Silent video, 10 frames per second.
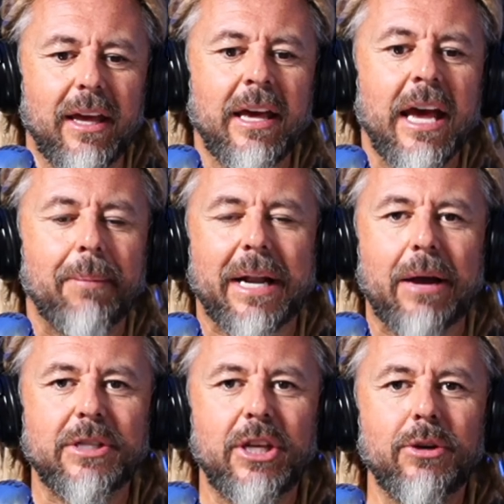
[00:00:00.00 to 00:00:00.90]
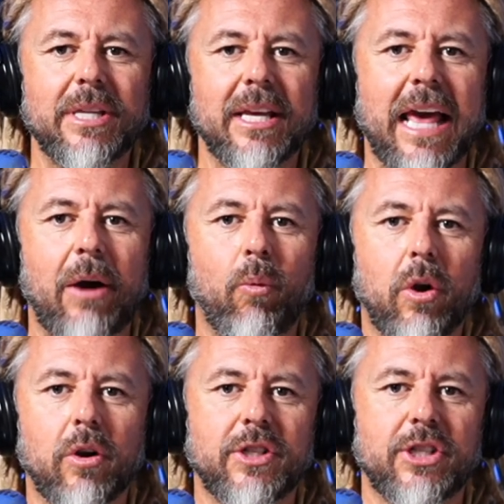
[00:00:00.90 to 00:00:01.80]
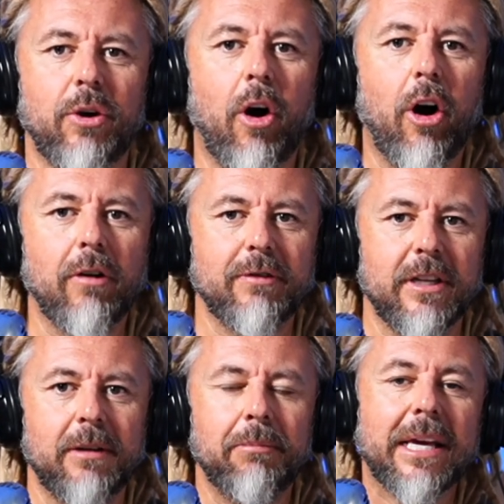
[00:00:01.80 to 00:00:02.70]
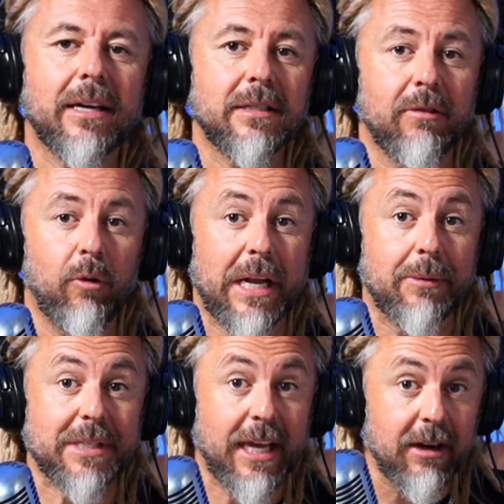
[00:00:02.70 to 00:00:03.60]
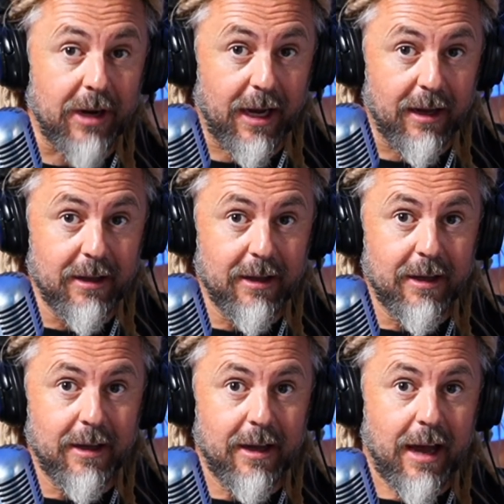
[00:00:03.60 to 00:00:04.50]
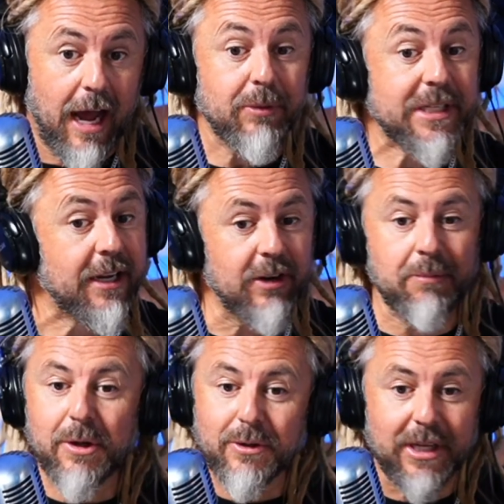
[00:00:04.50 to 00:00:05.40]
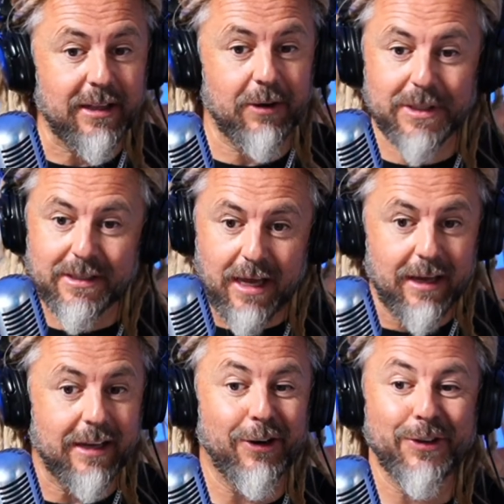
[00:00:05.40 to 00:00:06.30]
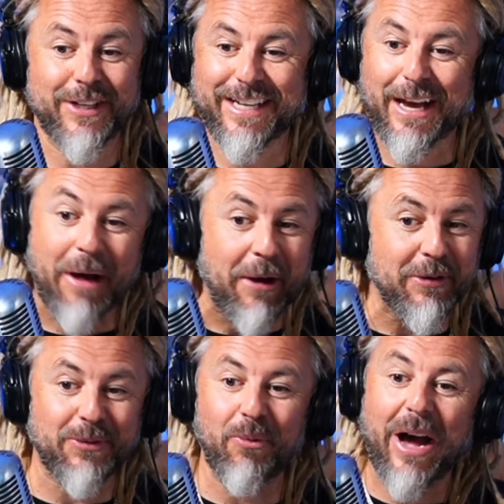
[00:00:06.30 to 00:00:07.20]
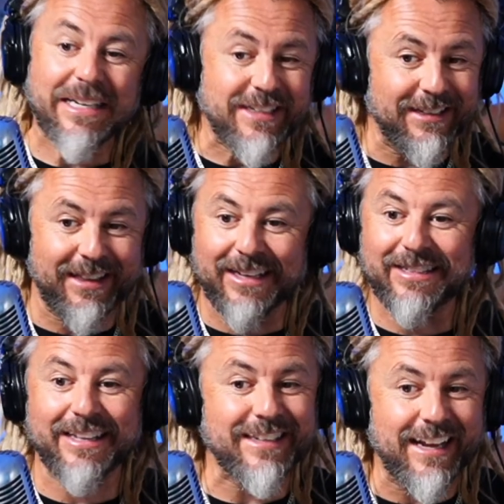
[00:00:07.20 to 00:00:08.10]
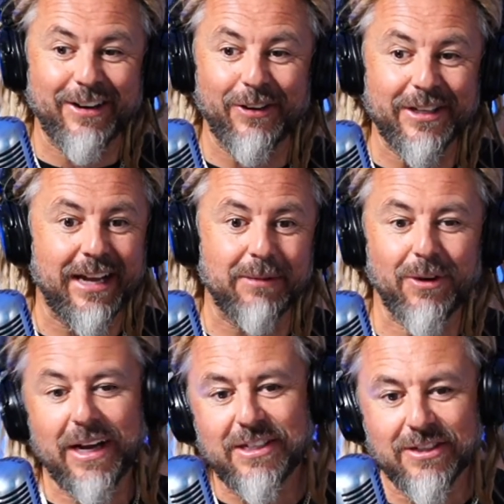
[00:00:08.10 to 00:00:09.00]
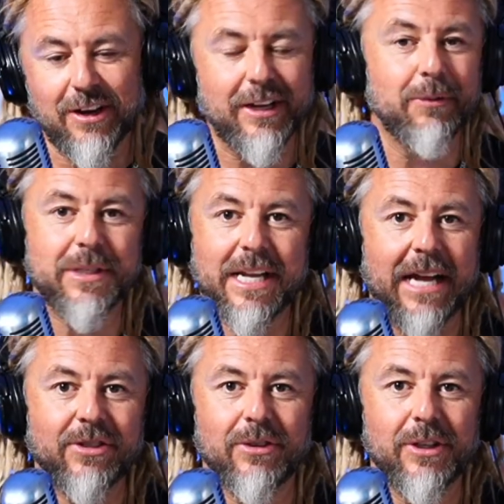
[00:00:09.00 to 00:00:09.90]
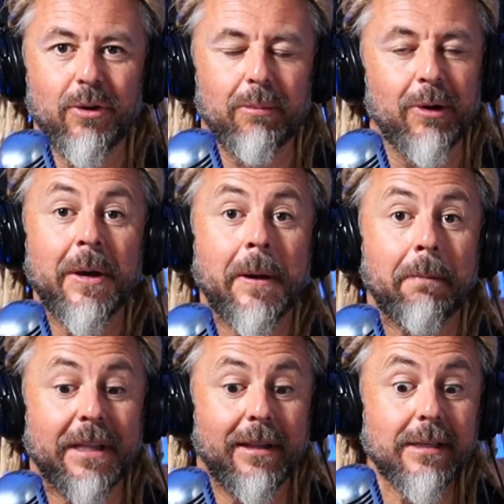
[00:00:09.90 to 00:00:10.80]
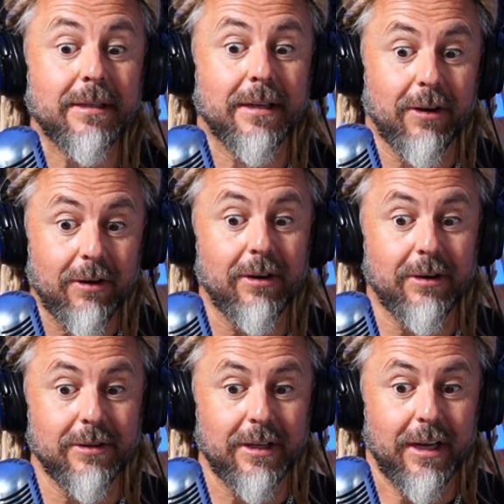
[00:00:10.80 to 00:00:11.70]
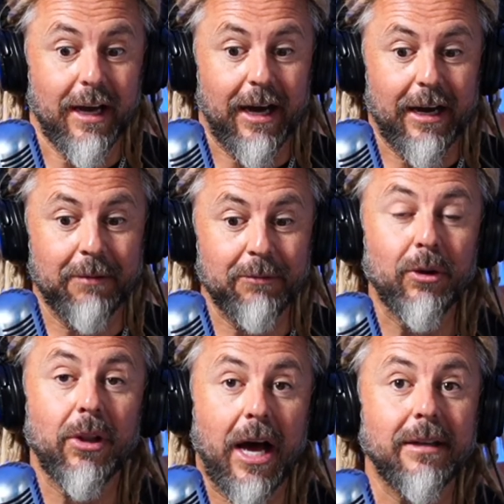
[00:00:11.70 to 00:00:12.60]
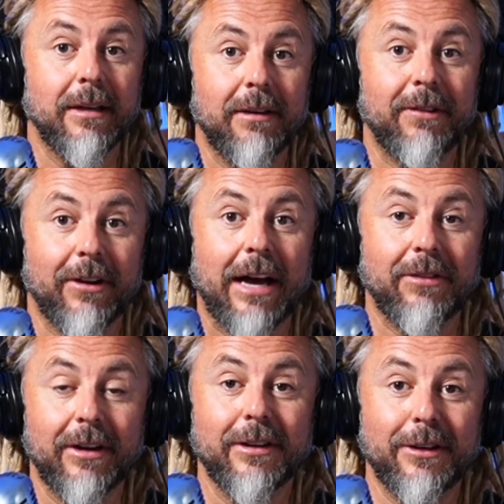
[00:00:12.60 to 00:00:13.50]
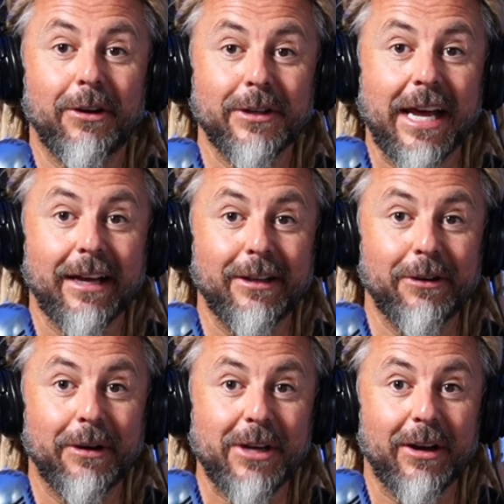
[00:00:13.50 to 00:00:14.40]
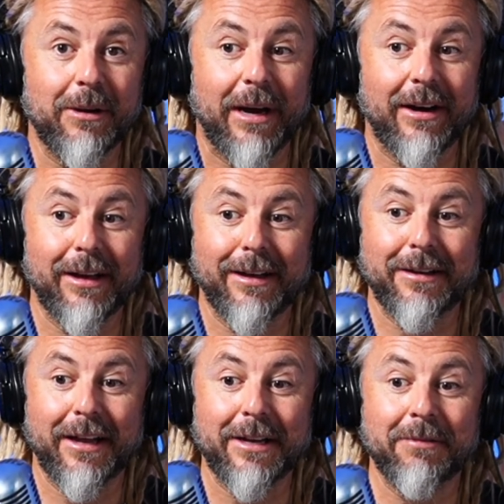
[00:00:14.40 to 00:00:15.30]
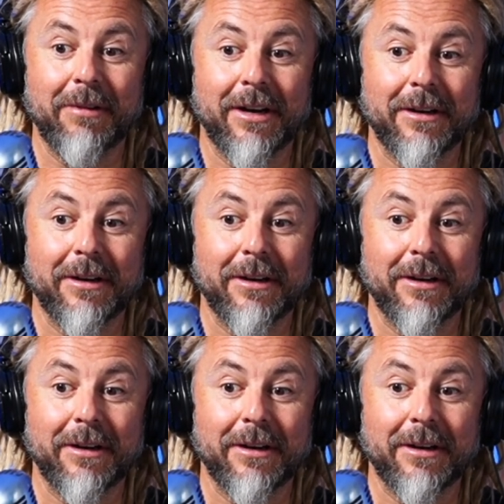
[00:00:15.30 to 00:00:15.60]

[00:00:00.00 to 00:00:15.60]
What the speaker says: it. But I was using that word so often because of what I was hearing. I was hearing music that was saying it all the time. I was watching things that said it all the time. So I just thought it was natural and normal. But these girls, Yolanda, if you're out there, you know exactly who I'm talking about, and